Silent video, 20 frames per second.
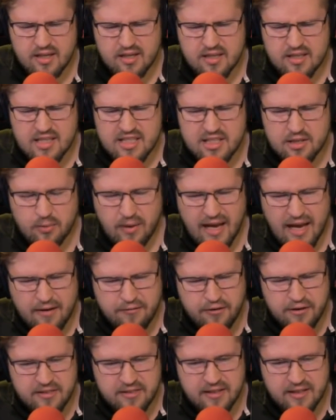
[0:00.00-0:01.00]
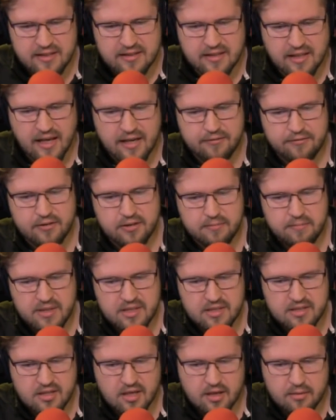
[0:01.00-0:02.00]
So everything in life could be
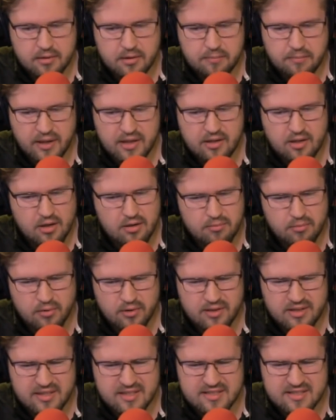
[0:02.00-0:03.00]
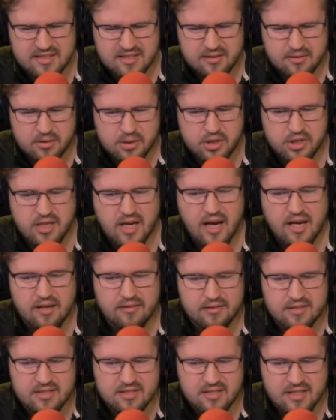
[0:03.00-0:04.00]
determined by no more than a single shot of
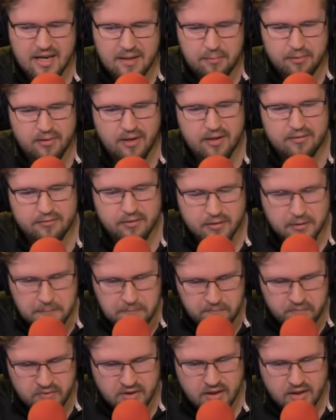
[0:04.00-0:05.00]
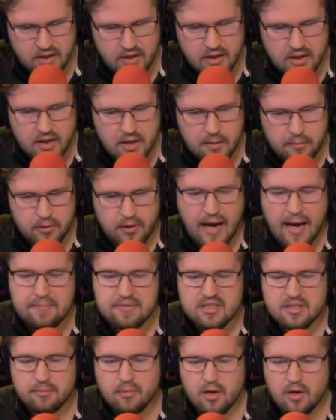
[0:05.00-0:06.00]
a sniper rifle. Perhaps
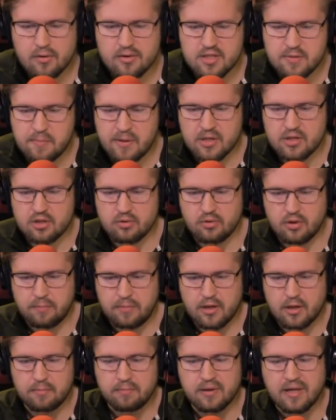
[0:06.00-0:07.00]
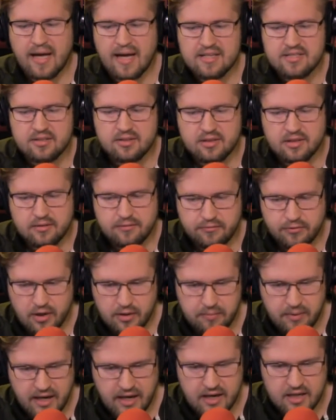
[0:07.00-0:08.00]
tomorrow his picture would appear plastered on the
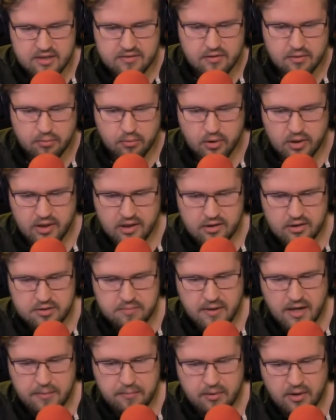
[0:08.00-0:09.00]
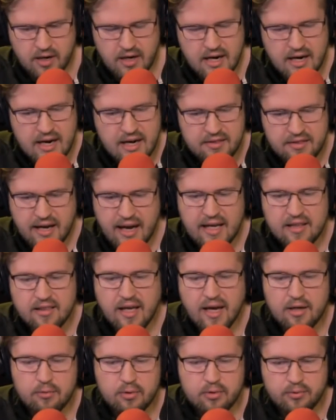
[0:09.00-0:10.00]
front page of the morning newspaper. The
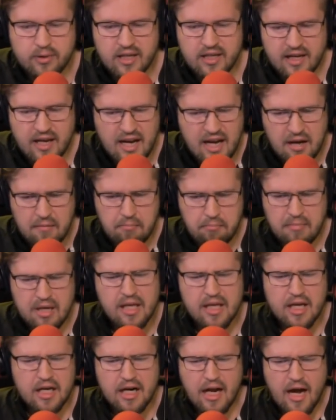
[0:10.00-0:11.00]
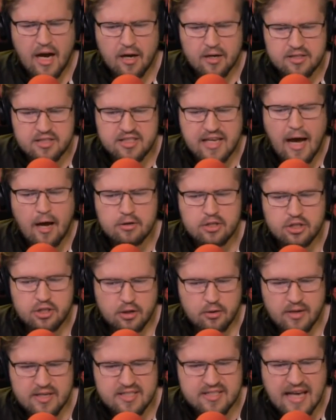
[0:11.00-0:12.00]
headline would read, "Millionaire Cao
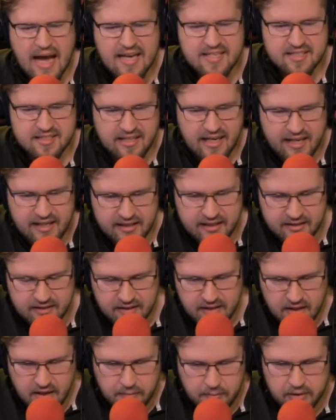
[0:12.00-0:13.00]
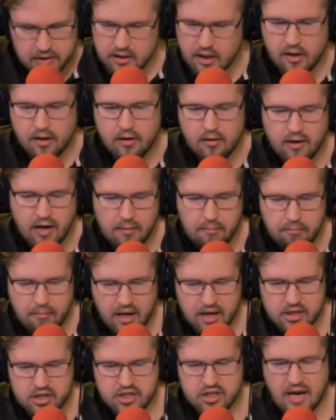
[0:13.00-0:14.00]
Shu assassinated!" Below, a
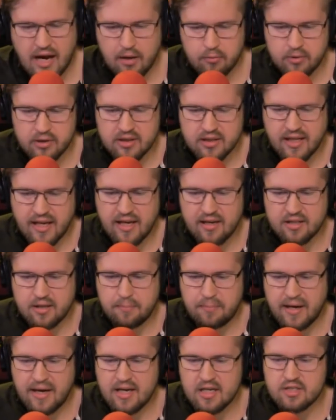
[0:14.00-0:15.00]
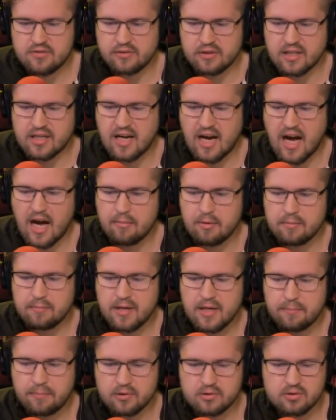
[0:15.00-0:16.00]
mugshot would lay on the page for the common
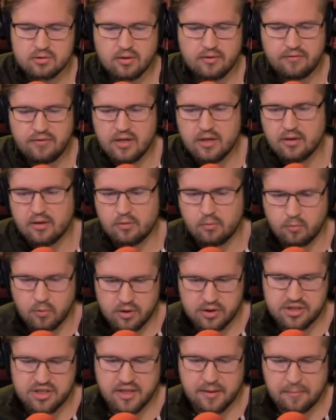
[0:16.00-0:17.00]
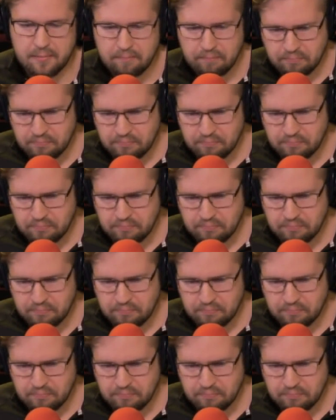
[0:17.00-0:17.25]
people to revere and worship.